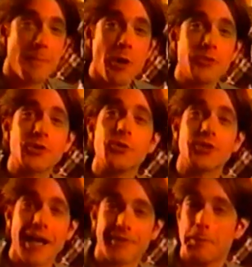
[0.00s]
most
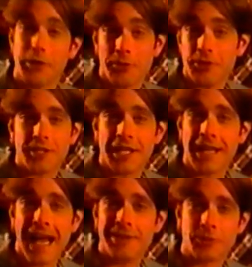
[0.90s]
schools have computers in the
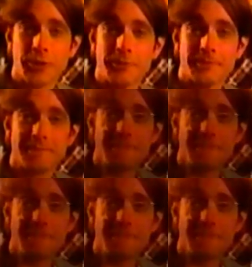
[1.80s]
classroom.